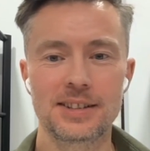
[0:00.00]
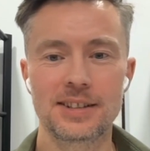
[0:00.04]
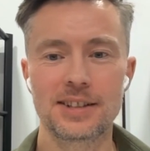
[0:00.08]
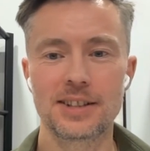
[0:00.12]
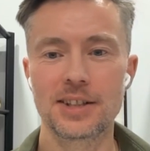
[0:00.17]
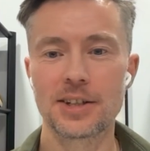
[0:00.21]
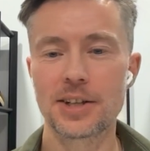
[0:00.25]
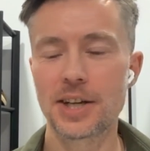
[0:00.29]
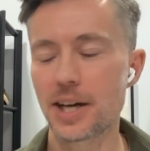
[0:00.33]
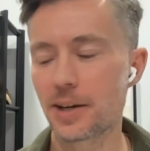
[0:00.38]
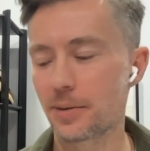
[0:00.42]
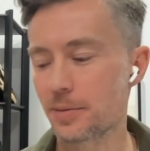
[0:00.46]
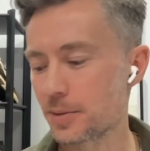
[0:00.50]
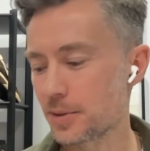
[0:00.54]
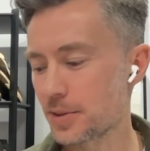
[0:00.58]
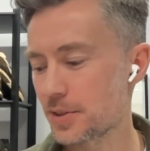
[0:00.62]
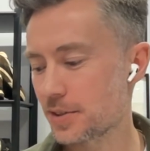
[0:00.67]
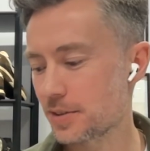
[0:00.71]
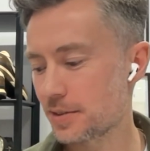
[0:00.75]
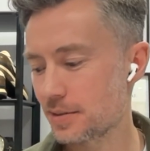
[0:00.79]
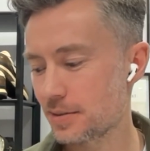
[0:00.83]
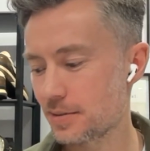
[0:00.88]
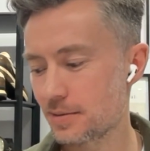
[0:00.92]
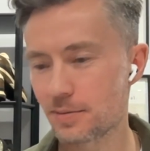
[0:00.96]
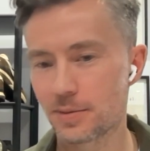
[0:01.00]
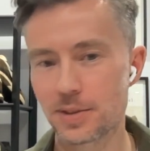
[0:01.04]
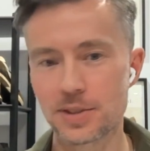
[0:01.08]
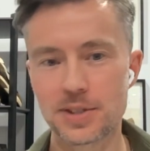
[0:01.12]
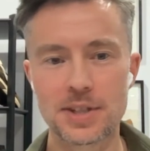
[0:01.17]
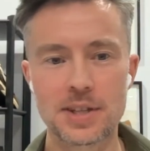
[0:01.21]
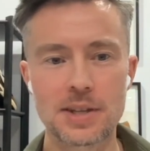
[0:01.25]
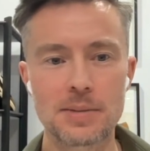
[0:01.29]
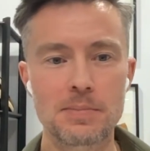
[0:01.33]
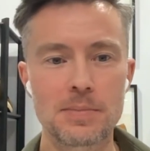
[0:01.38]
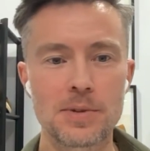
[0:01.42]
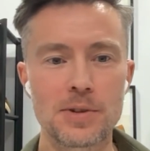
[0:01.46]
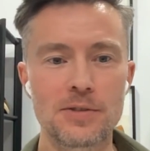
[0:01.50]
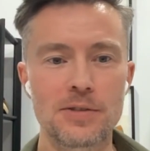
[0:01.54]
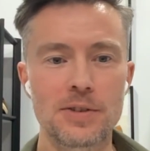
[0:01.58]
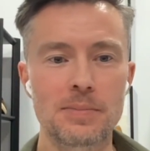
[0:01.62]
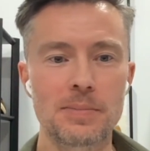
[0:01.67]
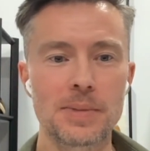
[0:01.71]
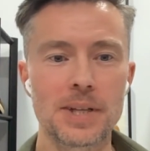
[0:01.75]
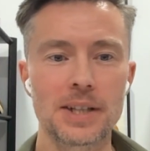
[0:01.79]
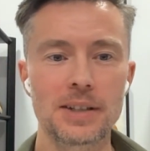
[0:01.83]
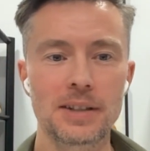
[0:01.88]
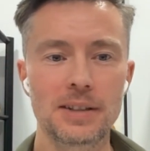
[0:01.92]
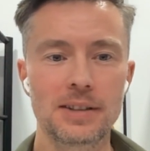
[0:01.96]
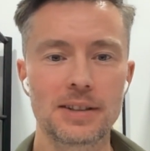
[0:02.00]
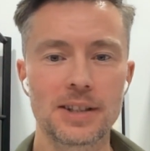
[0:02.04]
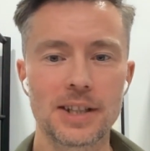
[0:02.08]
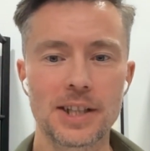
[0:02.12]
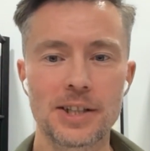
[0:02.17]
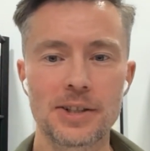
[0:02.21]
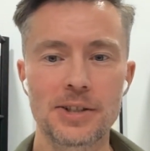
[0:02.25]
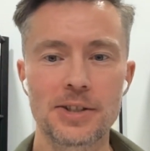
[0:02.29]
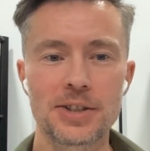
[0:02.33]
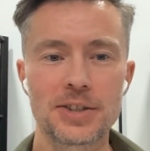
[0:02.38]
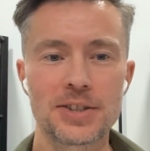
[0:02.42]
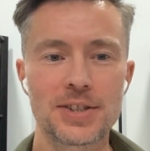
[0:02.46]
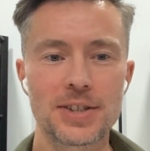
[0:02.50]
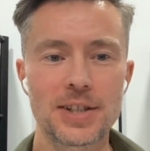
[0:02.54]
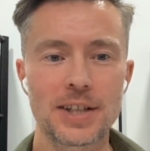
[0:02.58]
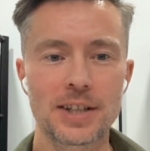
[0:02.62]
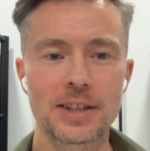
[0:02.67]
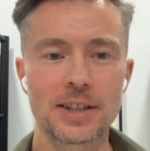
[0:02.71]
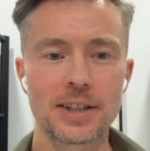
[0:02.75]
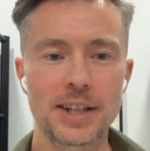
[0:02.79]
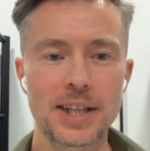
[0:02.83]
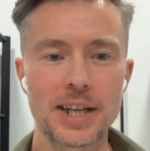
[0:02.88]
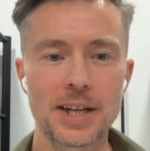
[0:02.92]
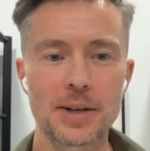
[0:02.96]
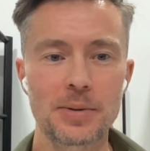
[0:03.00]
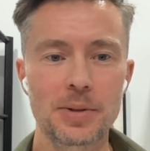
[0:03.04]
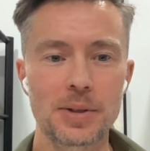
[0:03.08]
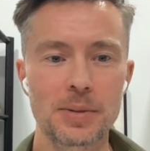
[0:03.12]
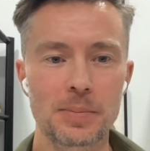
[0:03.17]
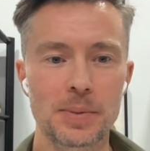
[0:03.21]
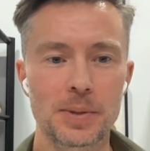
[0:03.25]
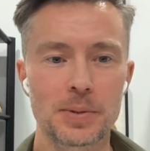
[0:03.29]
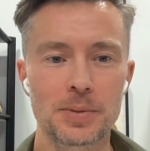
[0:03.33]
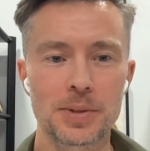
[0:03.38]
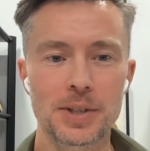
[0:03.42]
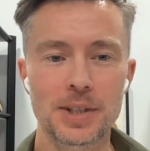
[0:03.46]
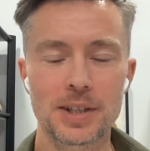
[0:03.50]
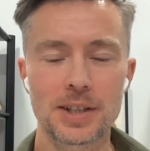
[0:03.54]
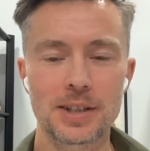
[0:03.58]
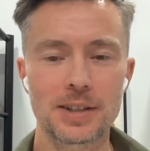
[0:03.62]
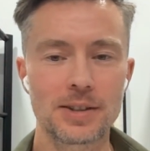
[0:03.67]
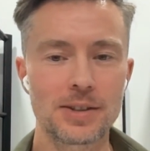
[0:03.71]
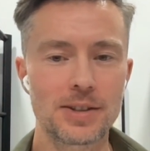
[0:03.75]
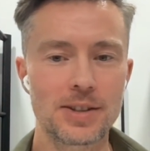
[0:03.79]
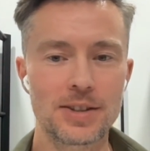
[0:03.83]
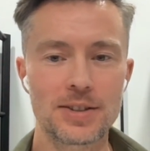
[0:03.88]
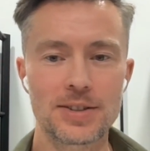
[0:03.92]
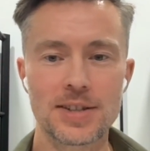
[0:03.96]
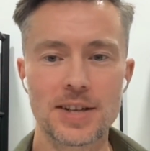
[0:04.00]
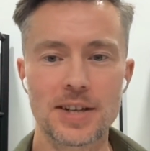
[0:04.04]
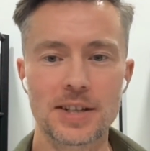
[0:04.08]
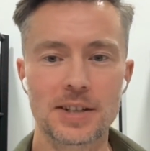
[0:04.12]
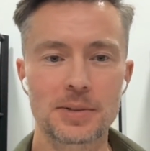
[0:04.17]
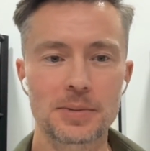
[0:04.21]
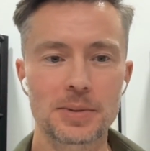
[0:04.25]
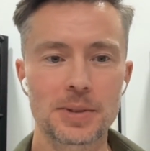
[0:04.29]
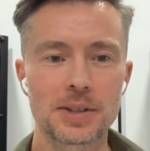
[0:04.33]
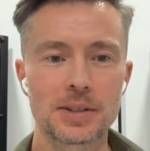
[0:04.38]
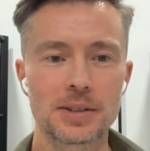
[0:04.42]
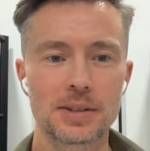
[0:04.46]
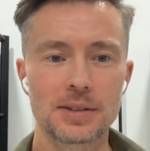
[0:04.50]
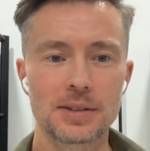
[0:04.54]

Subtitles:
Okay, let's keep moving, man. I know you're stuck on that one, but we got to go to the second one.